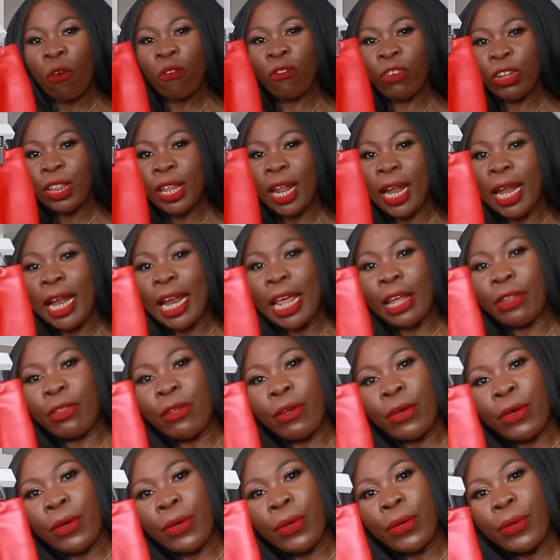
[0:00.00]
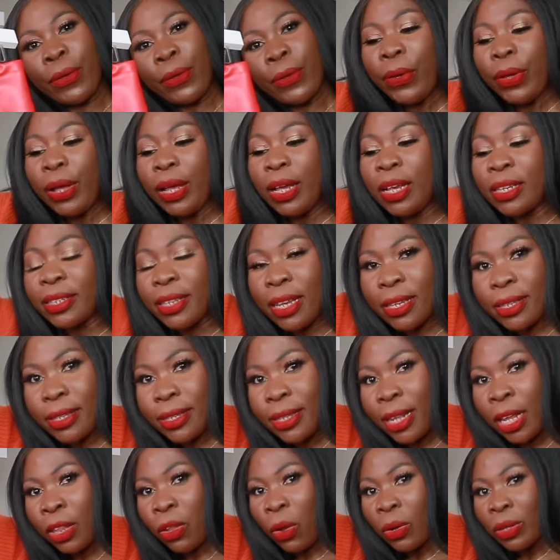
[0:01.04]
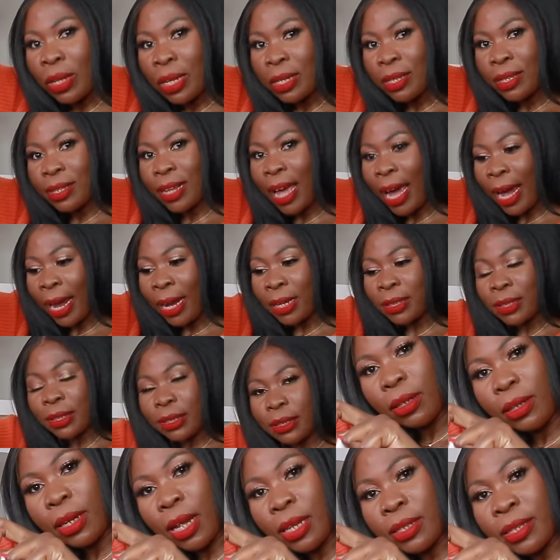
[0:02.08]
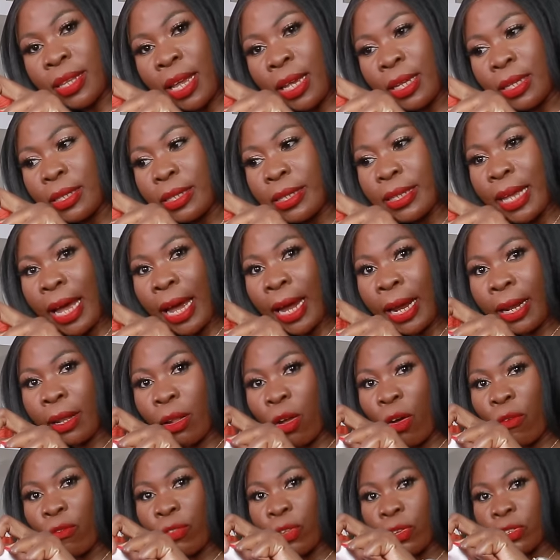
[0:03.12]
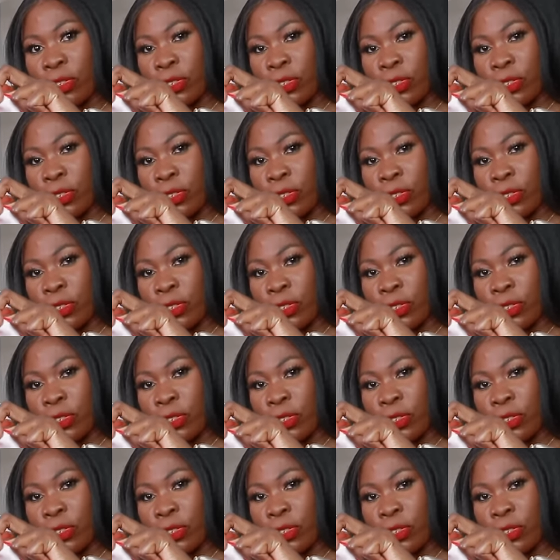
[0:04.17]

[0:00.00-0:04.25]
over the leather. It's a slit on the side. Here's the inside of the